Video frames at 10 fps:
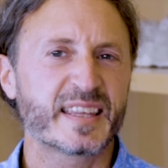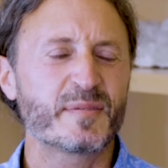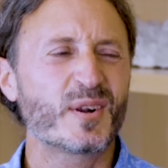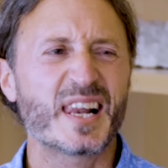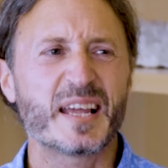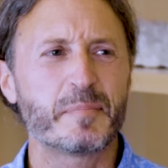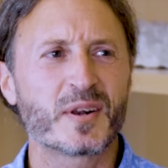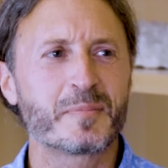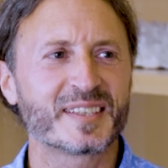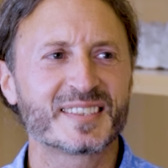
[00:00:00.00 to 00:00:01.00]
I never
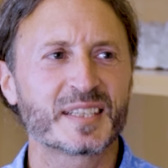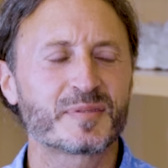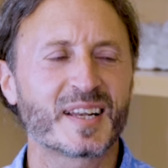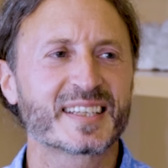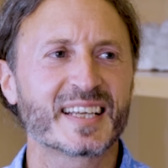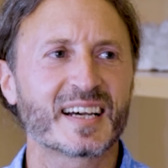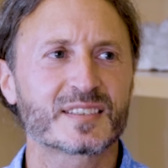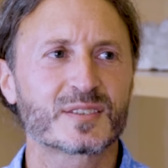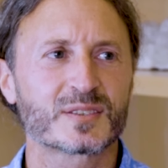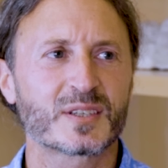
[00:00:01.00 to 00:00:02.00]
label myself like
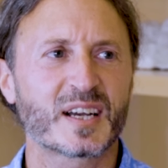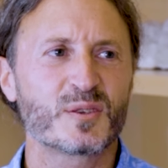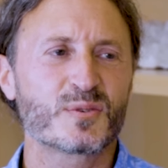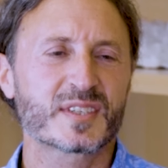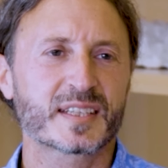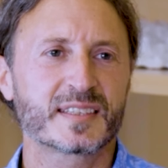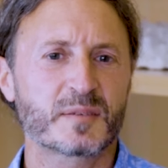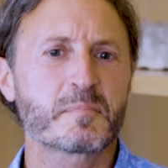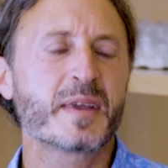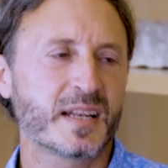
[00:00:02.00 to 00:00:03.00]
that. You know, I use that now
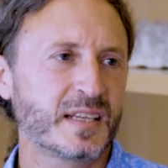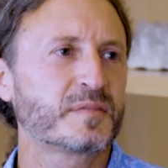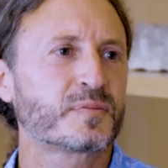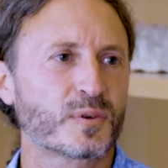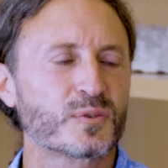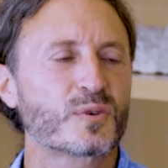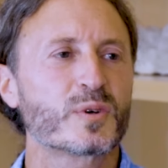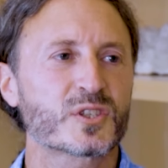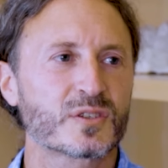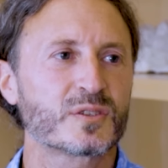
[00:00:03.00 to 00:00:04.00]
mainly for the
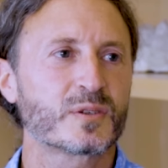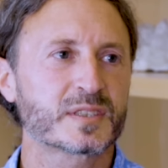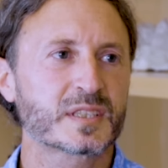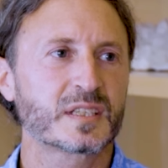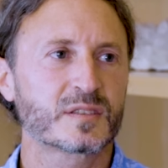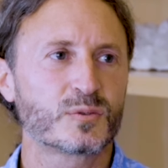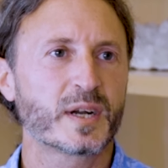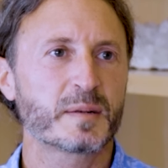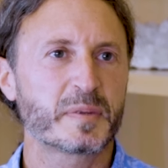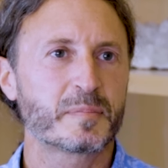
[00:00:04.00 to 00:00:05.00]
question you're asking to
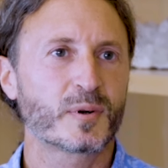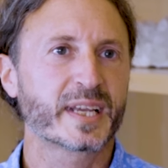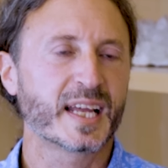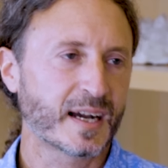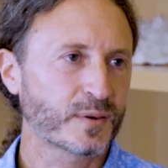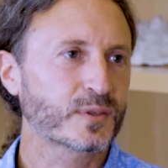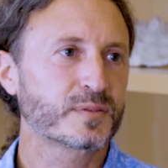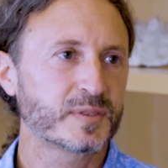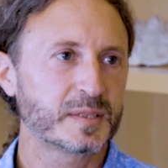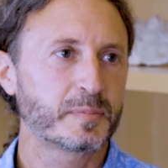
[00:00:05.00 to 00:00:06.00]
help people get out
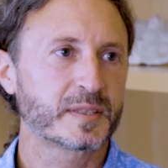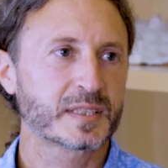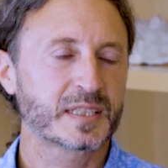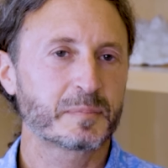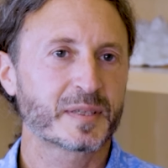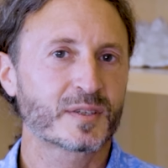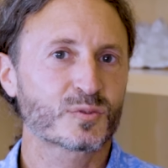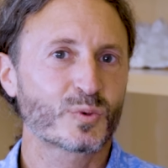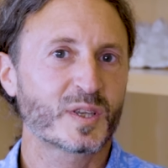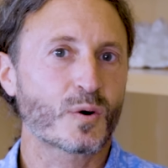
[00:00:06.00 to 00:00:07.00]
of it, basically,
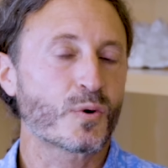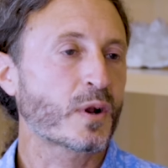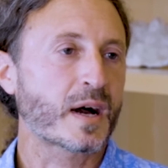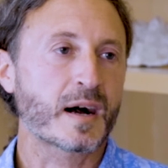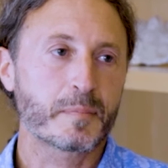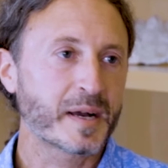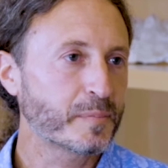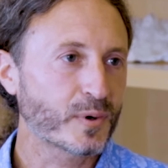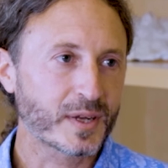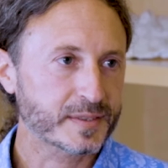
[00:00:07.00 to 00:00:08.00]
because we all are
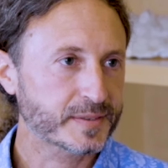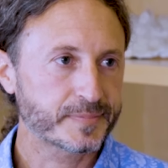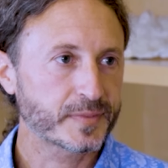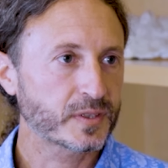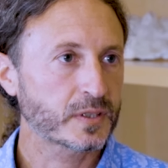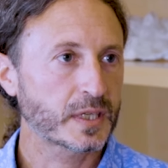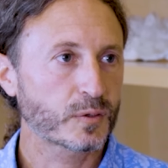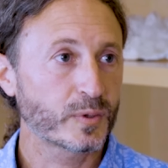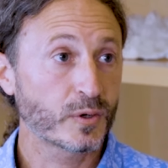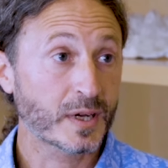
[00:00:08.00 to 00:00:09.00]
bipolars. You know,
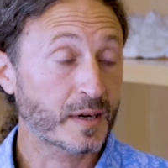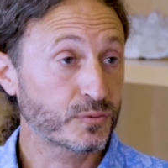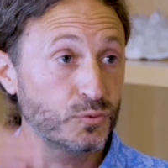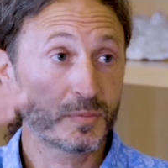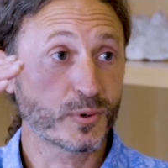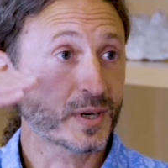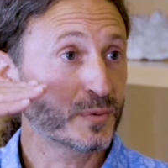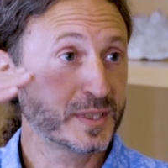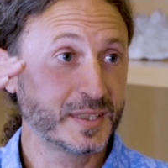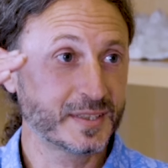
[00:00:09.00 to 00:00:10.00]
like we all have two
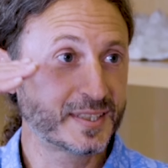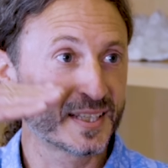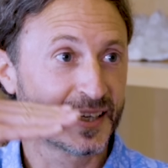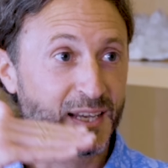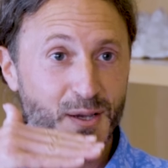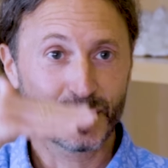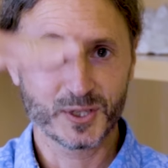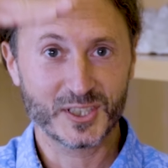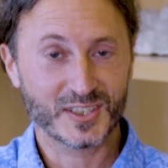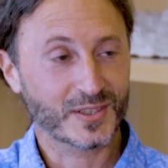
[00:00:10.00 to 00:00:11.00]
polarities. Yeah.
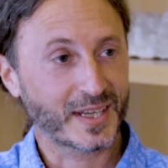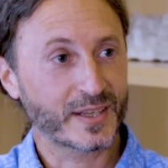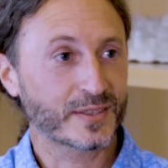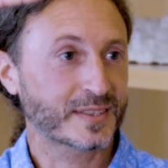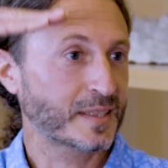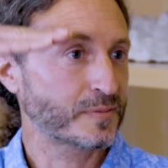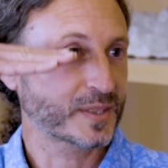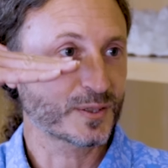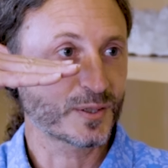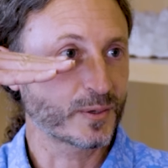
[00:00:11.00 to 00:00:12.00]
which is a higher self
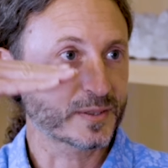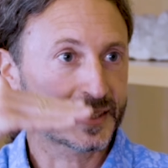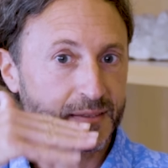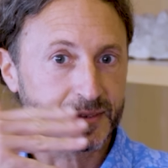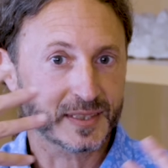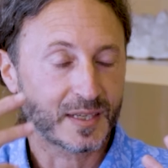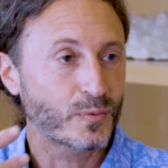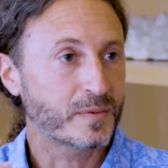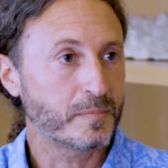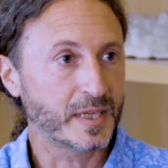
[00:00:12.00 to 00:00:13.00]
and a lower self. That's how
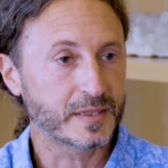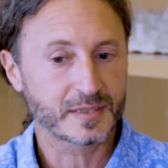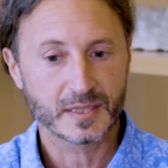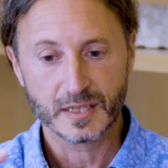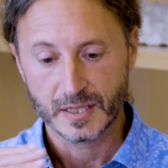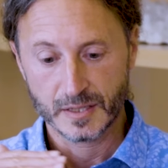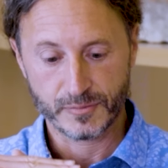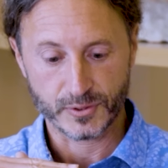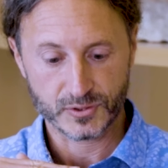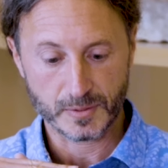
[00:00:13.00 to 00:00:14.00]
we build.
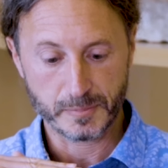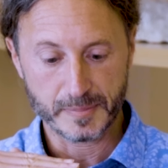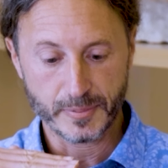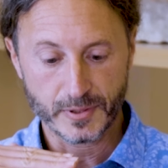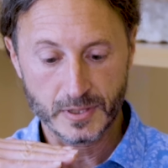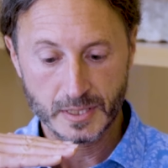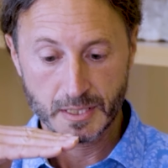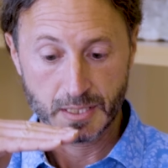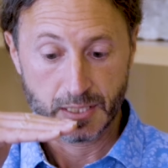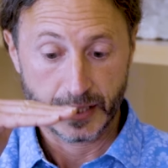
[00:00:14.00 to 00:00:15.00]
For some people,
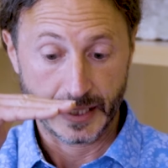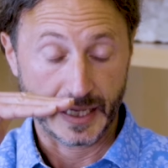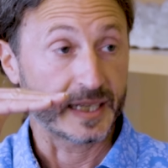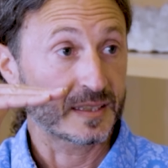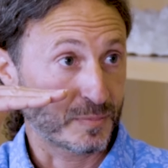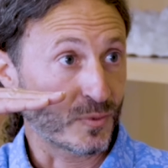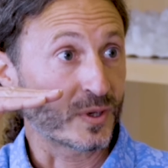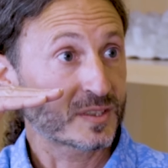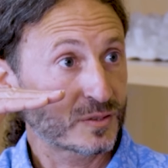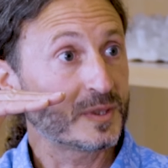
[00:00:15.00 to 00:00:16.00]
it's more
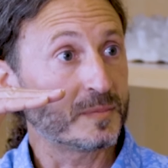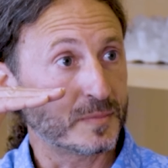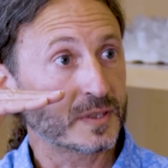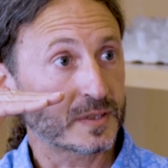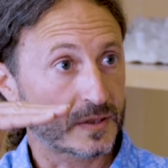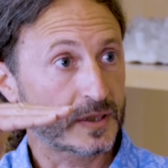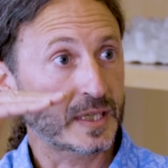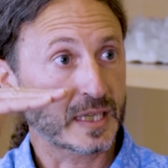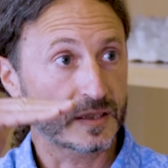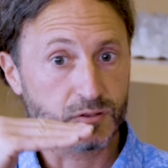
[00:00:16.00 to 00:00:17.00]
extreme. No? Mm.
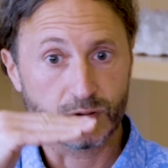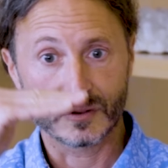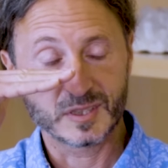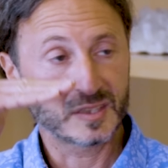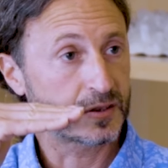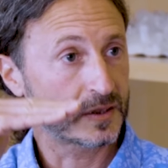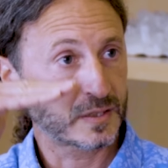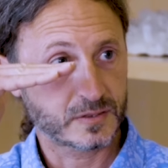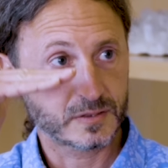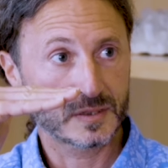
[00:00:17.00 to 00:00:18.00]
Like, and so the
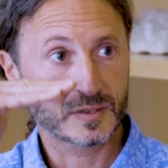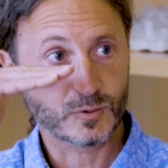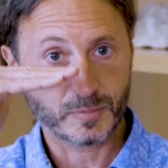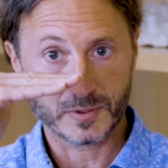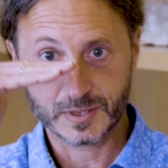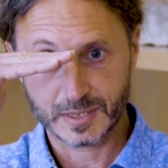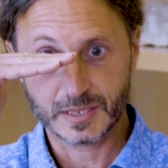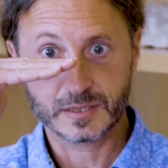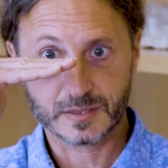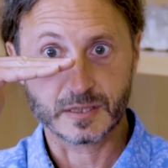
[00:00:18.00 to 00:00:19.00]
dissonance, the
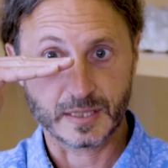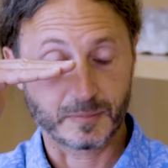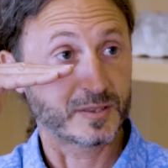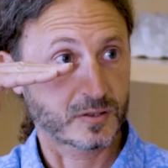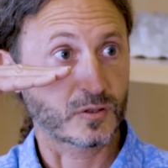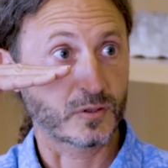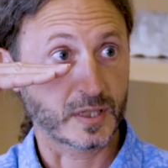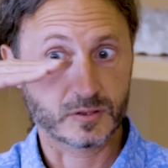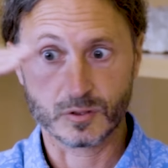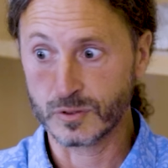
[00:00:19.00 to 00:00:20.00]
discrepancy is gonna be strong.
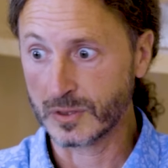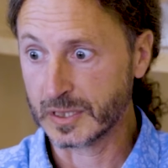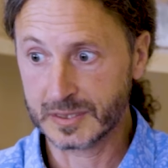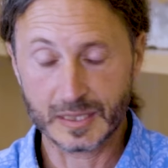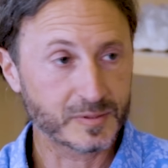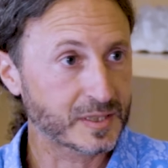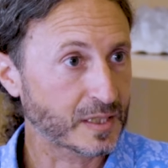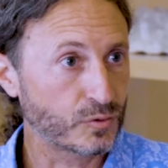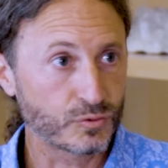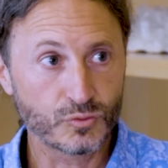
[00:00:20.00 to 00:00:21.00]
And so it, it seems
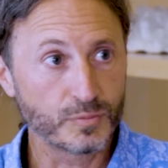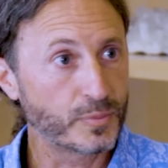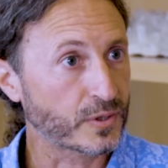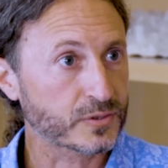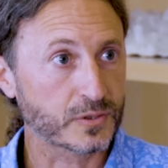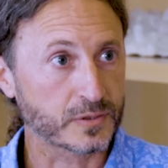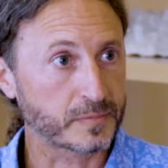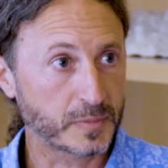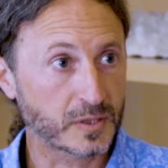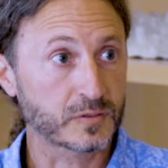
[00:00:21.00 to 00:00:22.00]
like you two persons
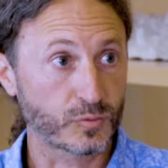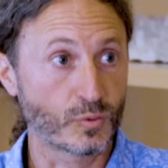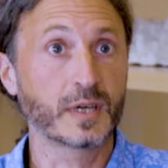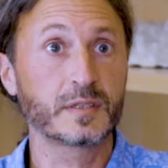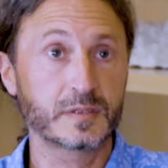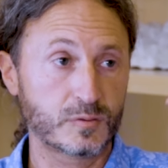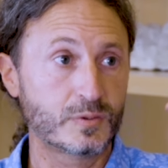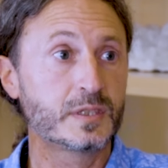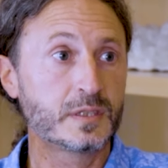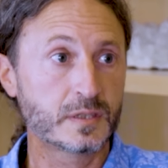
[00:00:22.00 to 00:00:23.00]
because one is
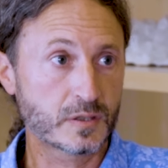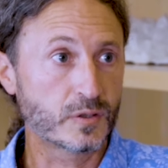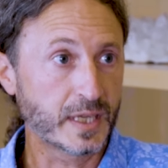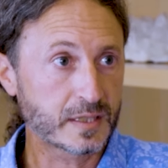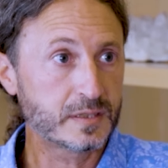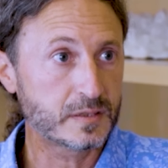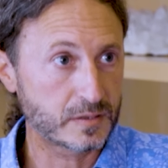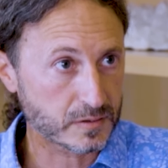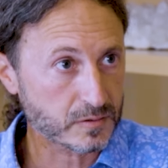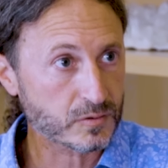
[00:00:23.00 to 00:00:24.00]
really connected,
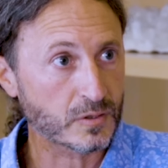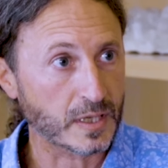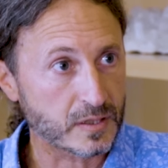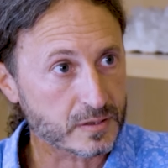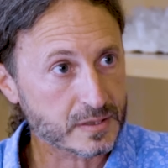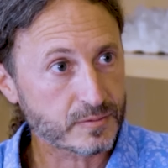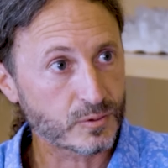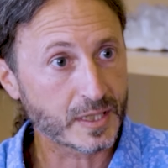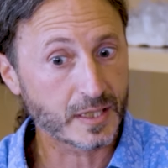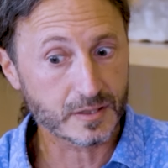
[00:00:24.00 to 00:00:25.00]
you know, to your higher self, to
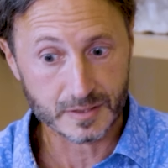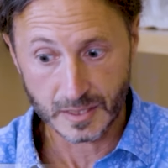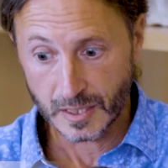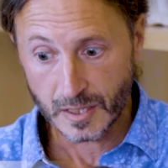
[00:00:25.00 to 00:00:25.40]
your guidance.